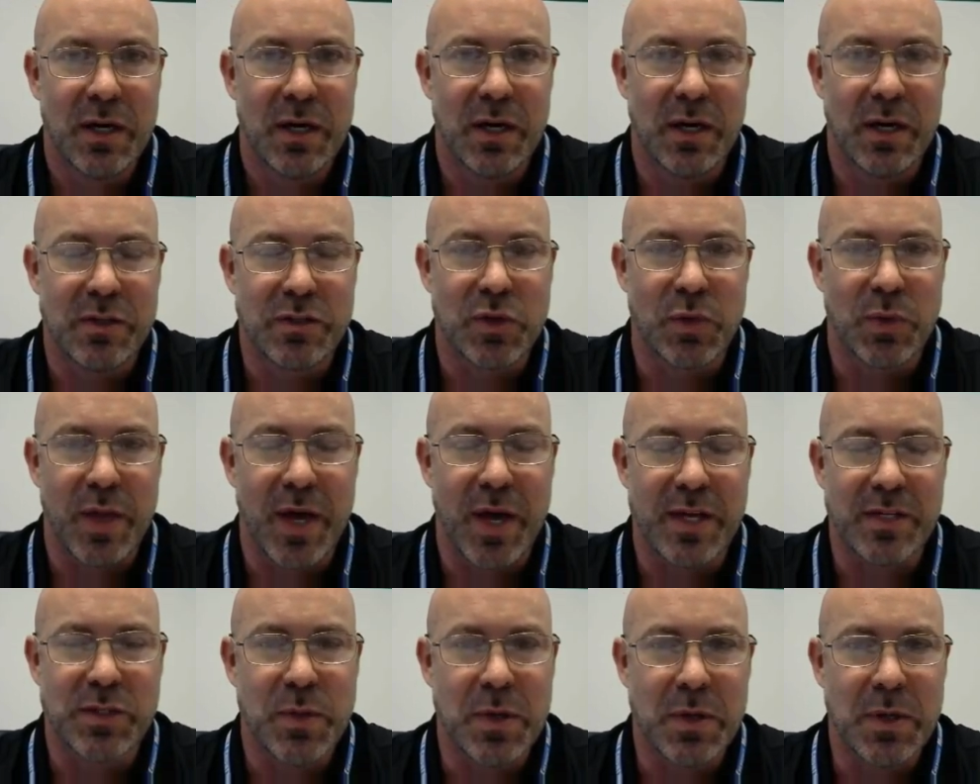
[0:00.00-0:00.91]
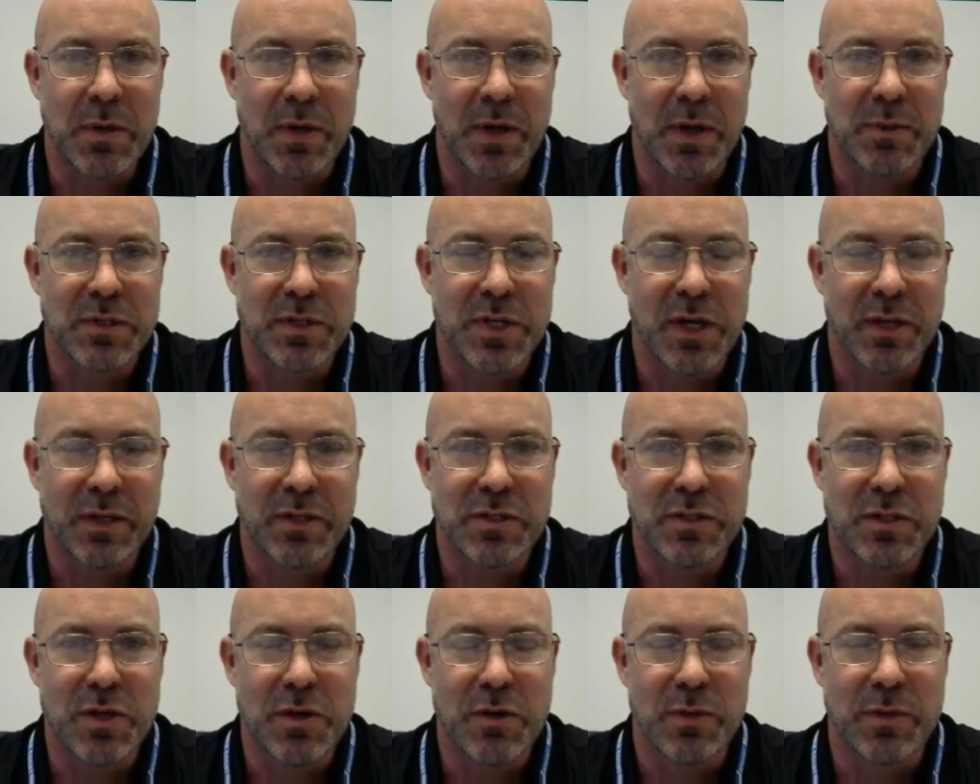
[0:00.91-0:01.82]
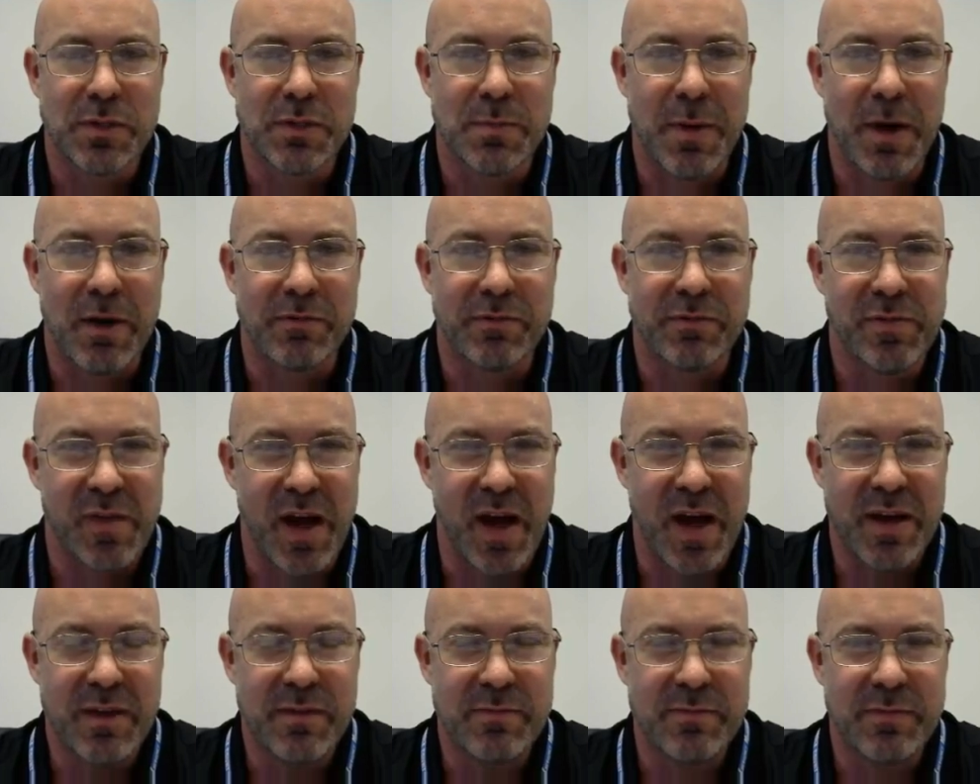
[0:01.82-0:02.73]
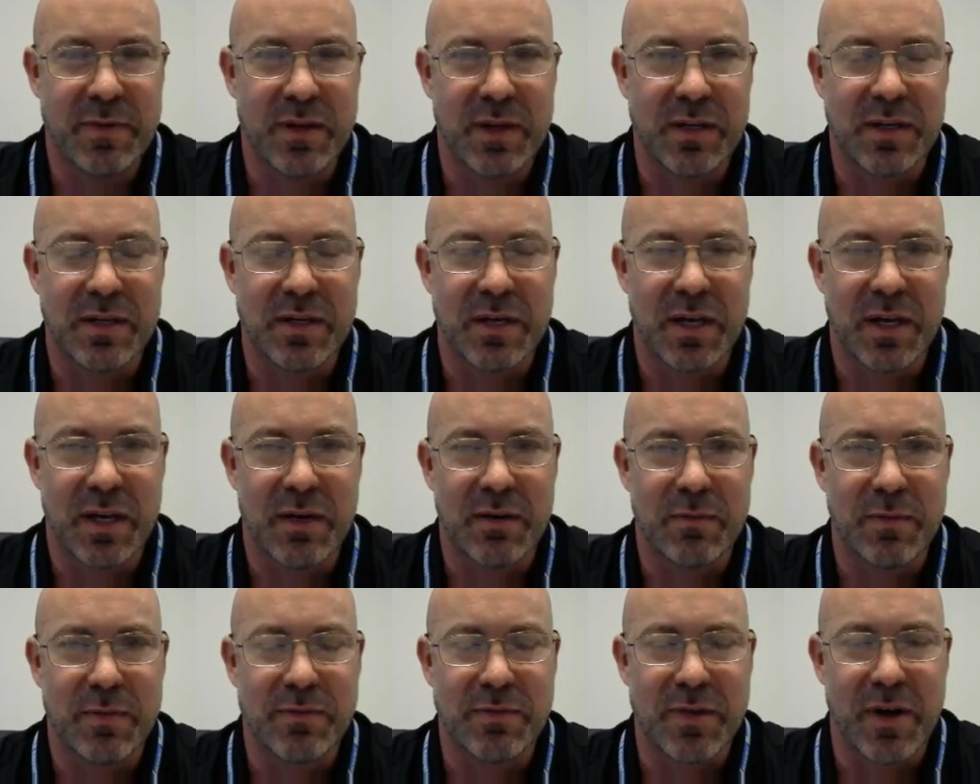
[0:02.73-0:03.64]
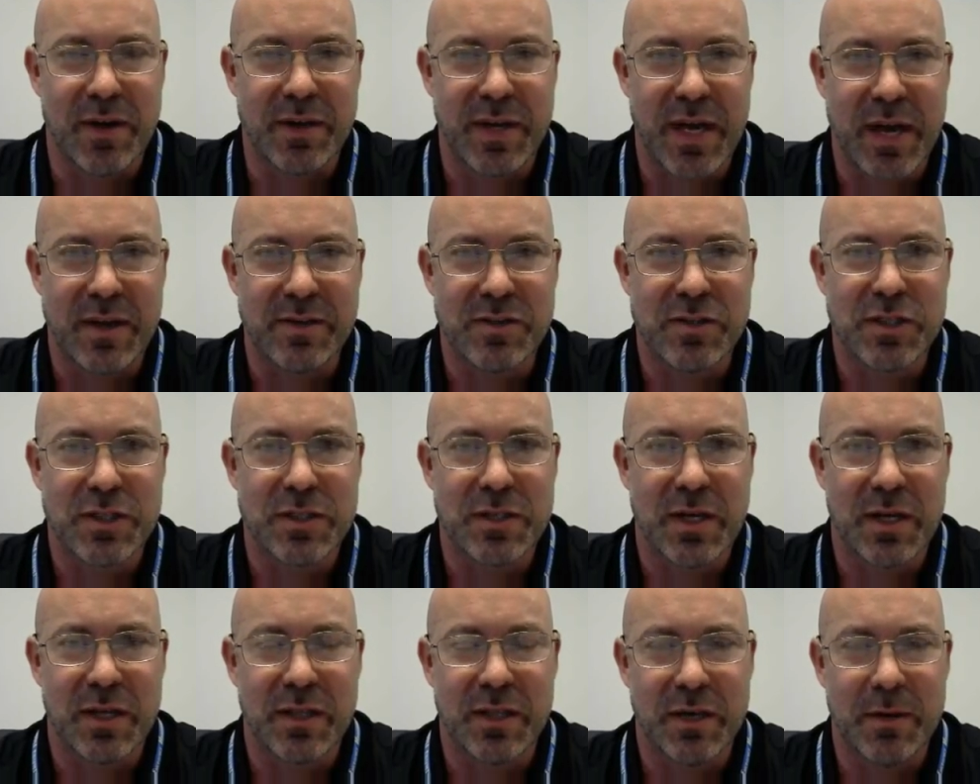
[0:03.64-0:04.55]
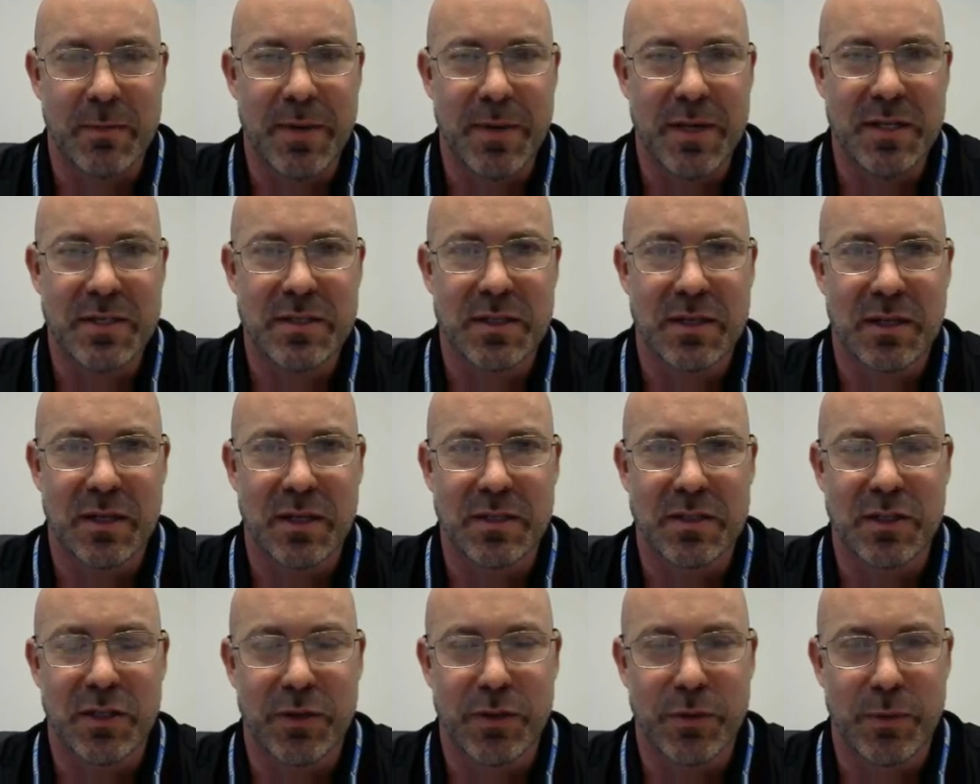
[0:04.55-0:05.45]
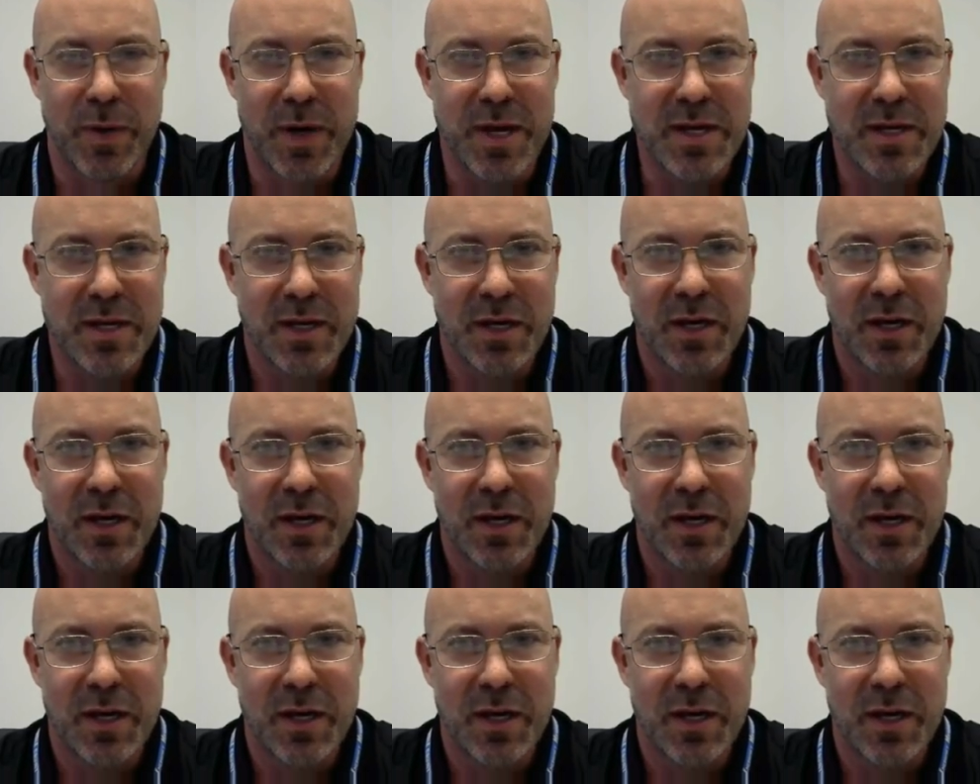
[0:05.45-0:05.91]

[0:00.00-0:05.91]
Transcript: So last week when I was talking to you, it was about 5, and we've gone down just a little bit to 3.